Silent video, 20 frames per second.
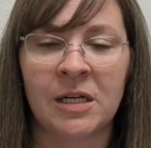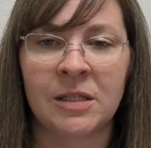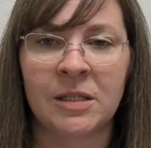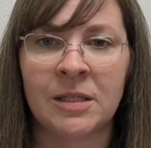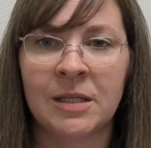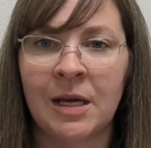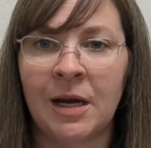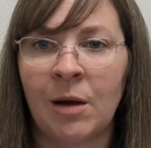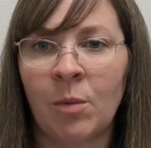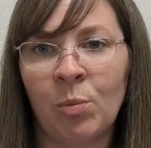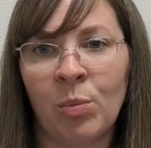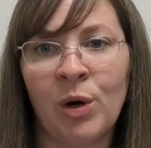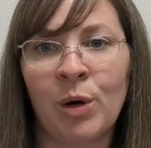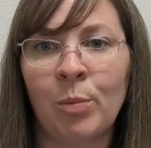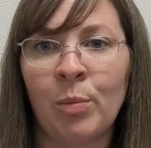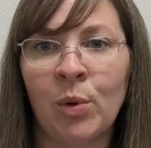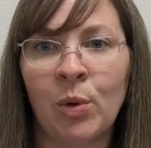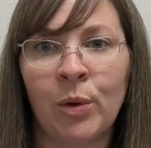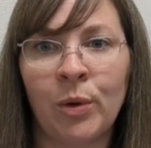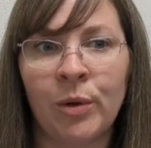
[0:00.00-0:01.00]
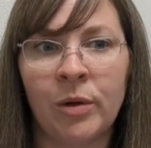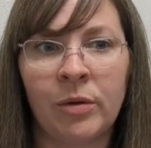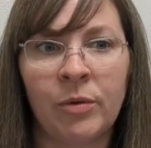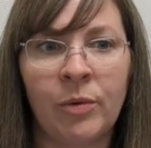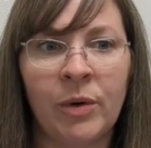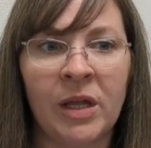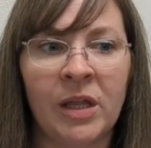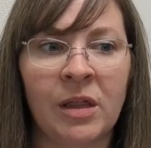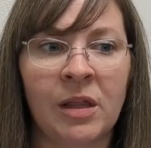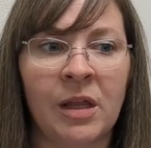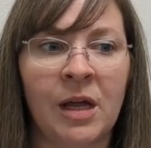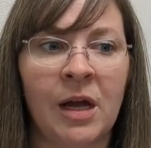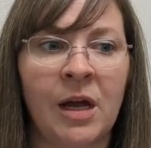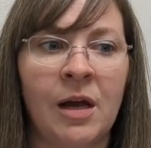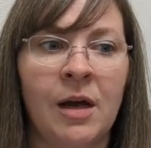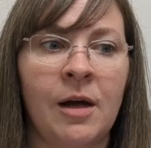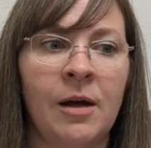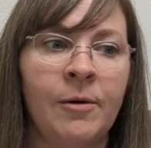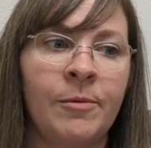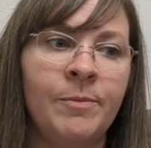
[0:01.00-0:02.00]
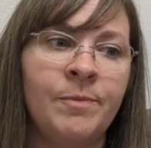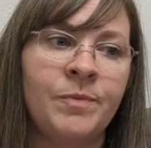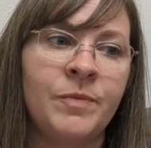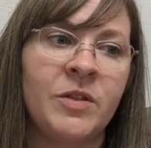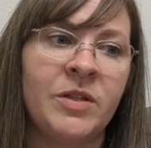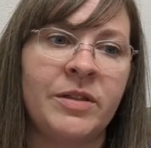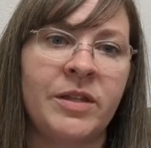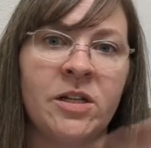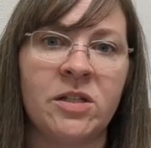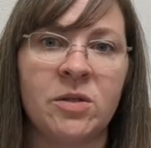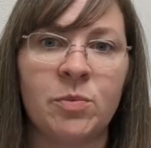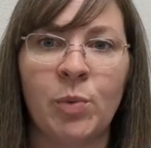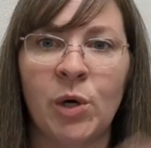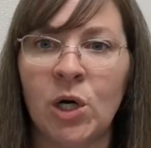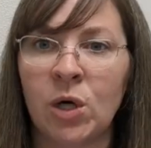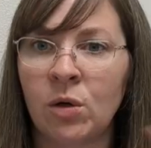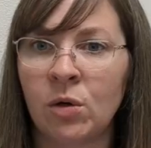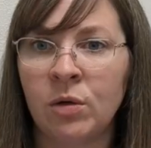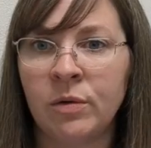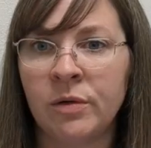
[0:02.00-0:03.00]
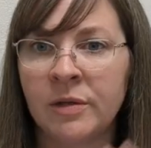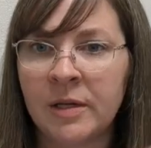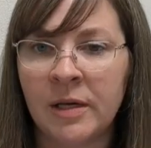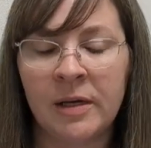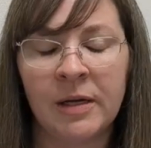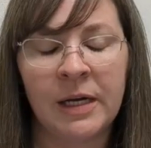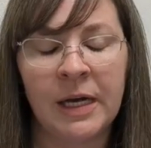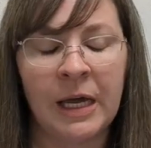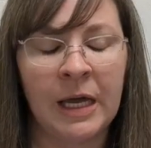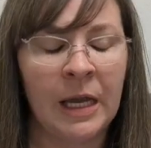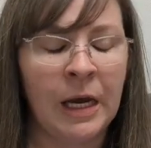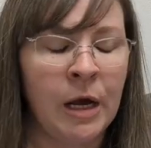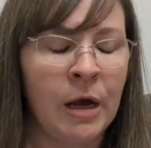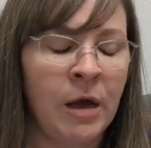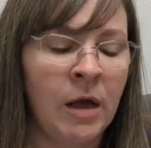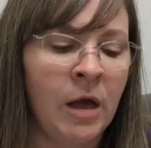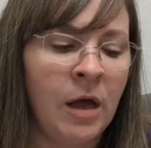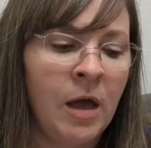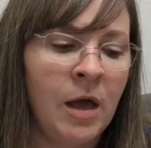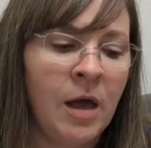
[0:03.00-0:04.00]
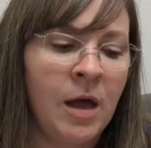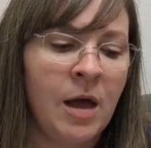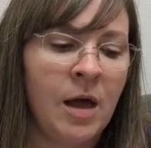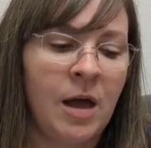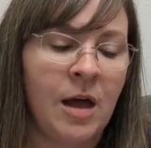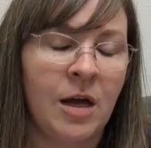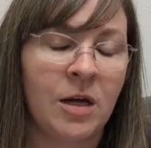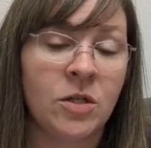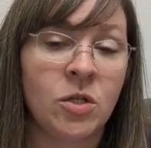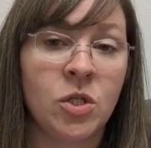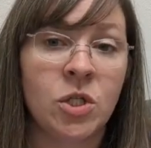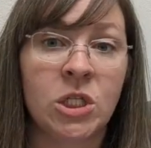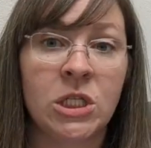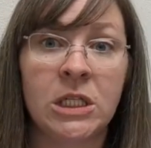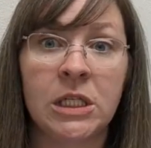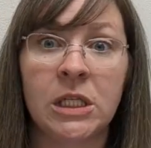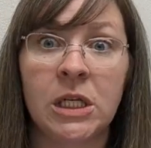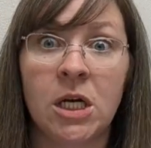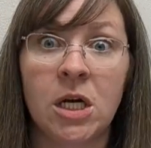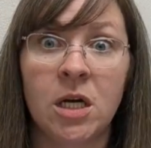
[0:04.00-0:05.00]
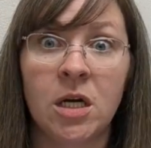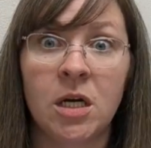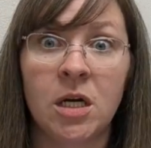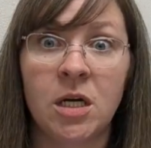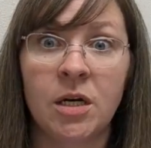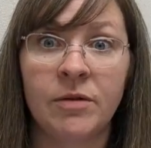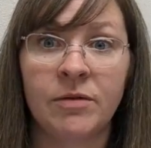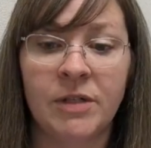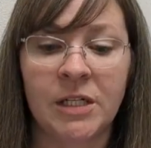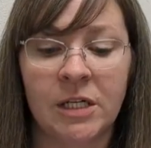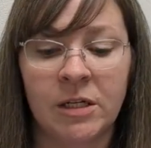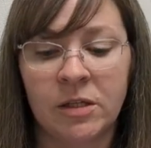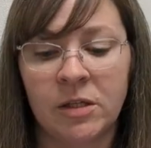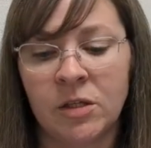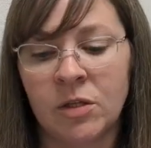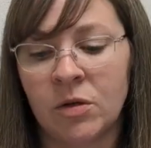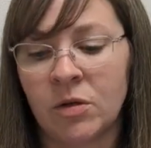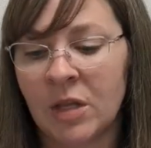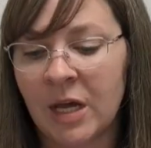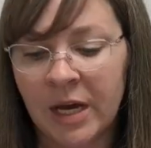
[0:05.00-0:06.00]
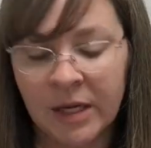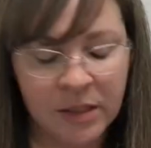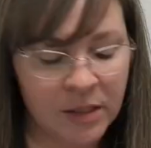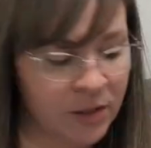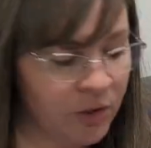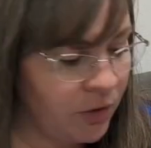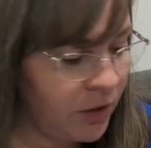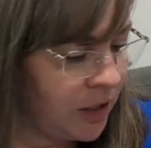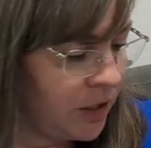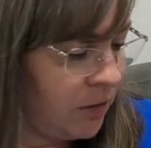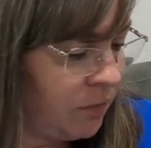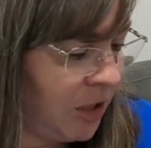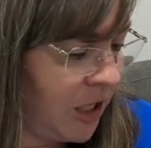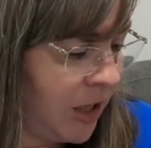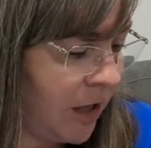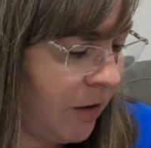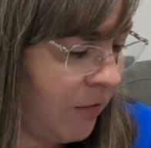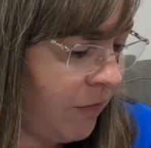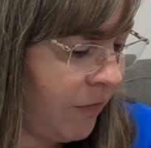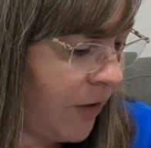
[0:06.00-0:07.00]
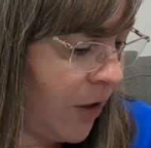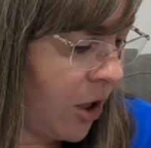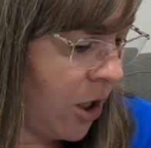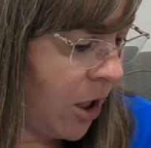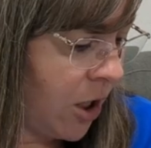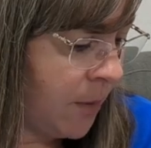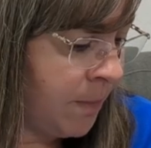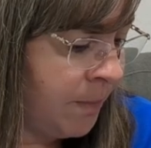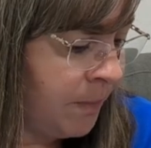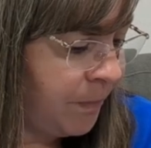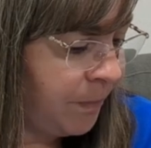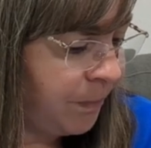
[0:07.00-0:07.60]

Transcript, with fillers: It's like a purple with like the sparkle in it and she loved it. So that's going to be a gift for her.